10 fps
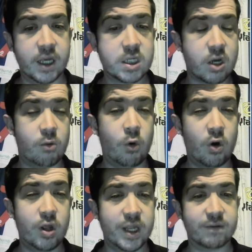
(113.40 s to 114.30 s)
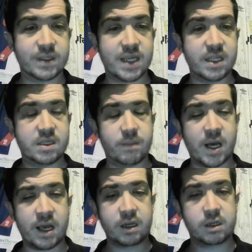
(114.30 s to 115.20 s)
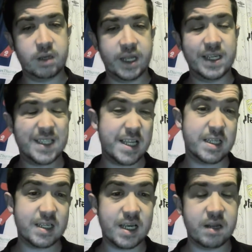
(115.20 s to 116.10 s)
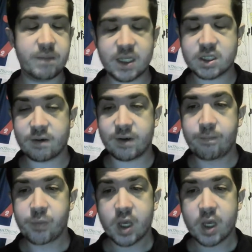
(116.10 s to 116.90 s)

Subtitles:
Scott Wharton, the other centre back, the centre back.